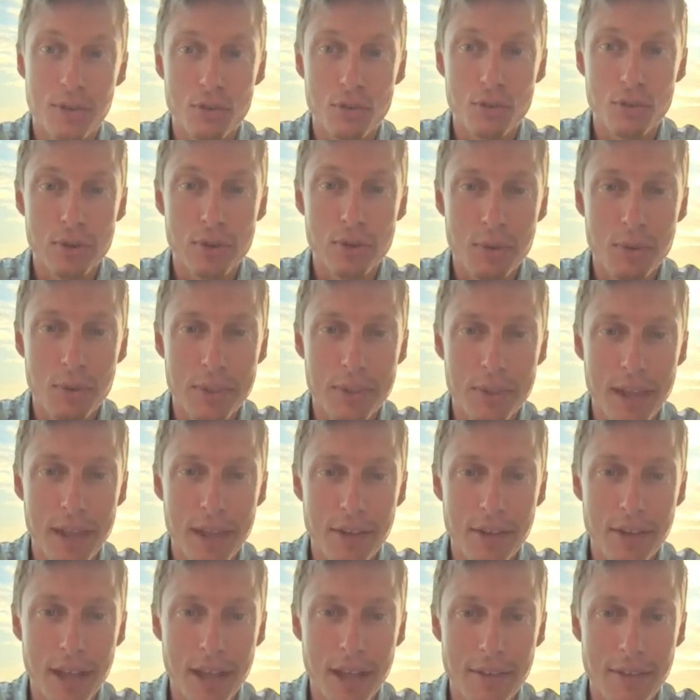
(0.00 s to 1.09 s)
without
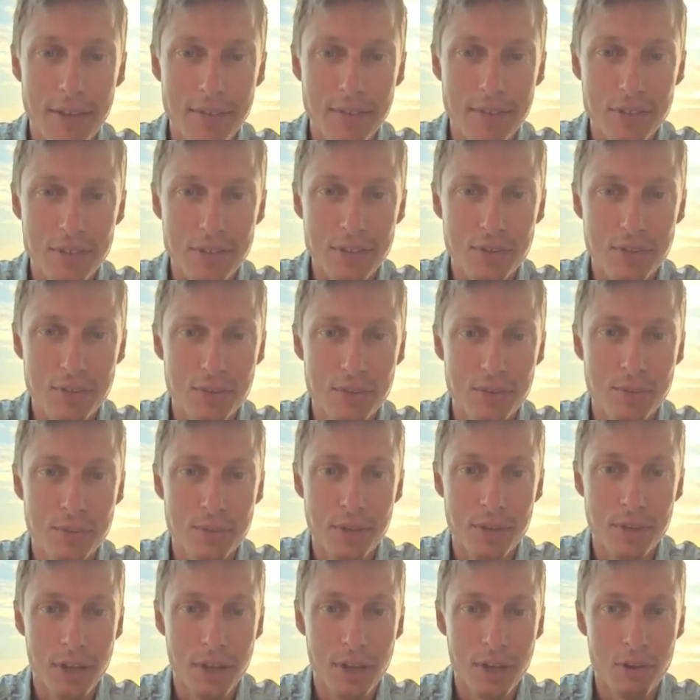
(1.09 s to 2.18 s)
having to
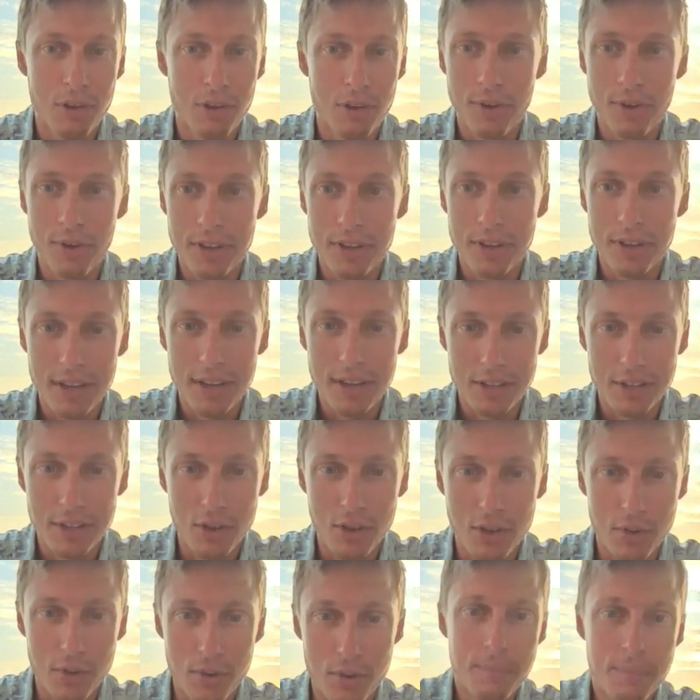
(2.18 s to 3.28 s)
write any code.
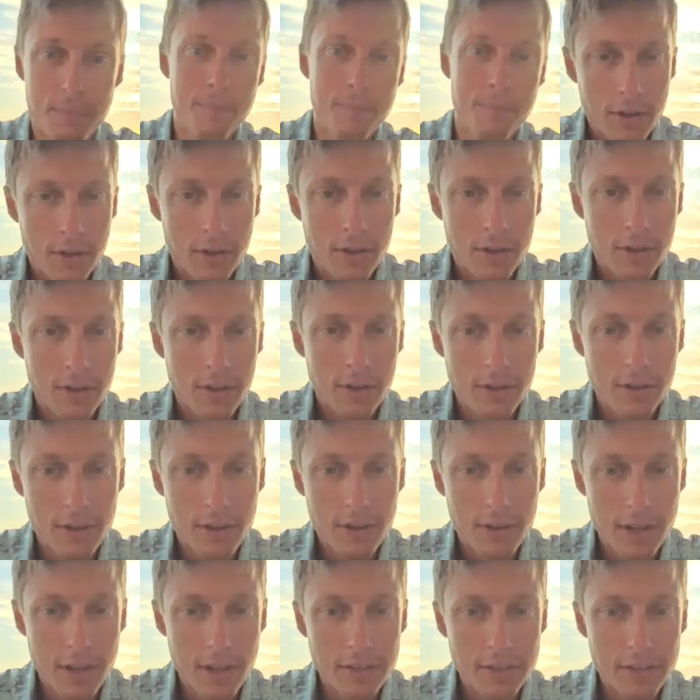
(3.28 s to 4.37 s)
And
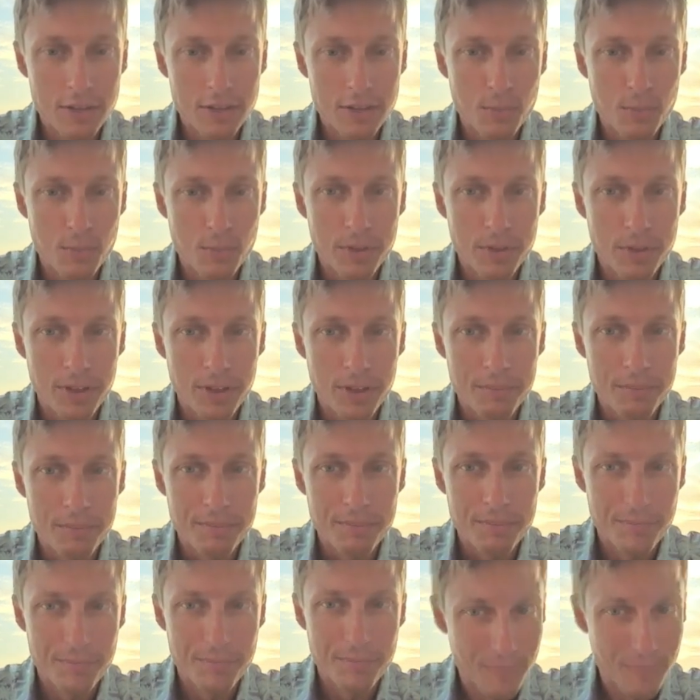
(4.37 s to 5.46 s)
there's more to come.
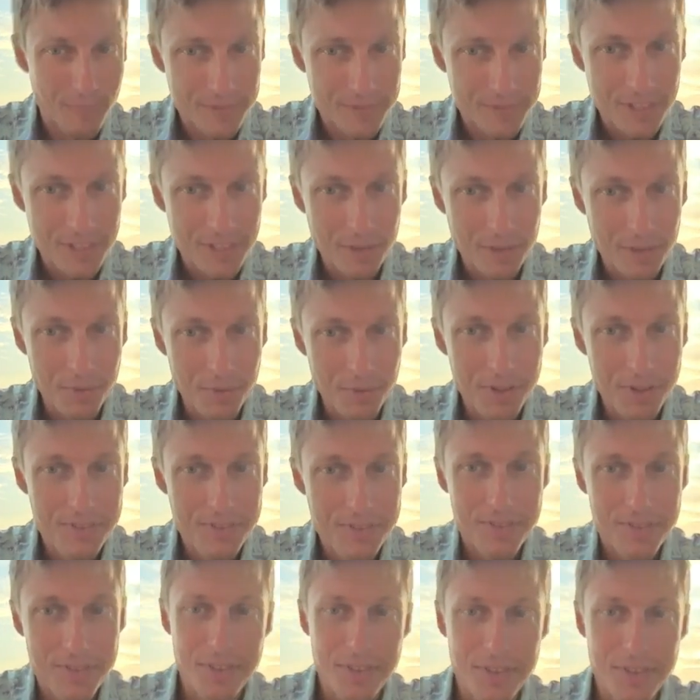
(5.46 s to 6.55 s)
Templates,
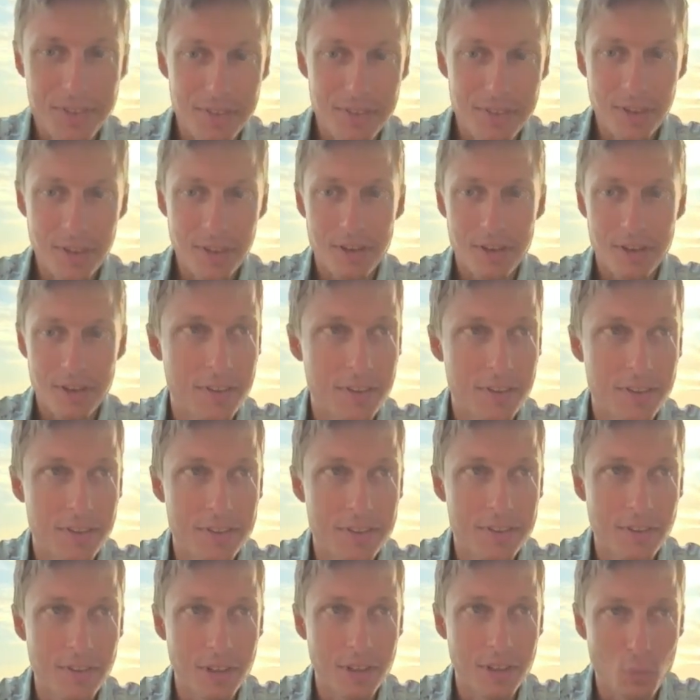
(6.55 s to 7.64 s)
they're like
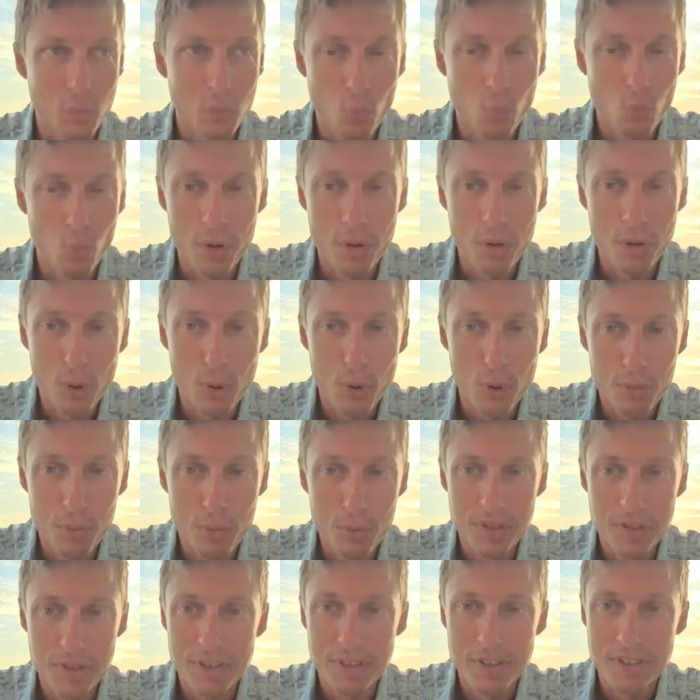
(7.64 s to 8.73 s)
one moment in
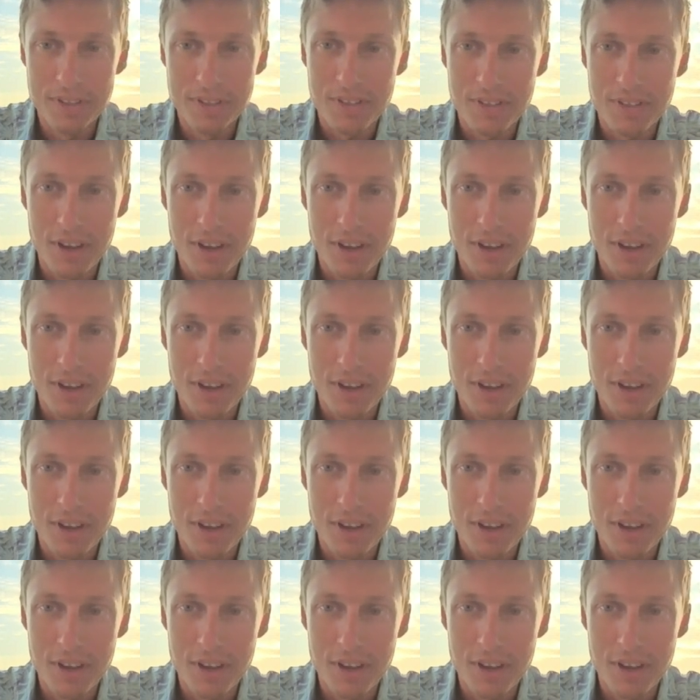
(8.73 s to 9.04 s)
time.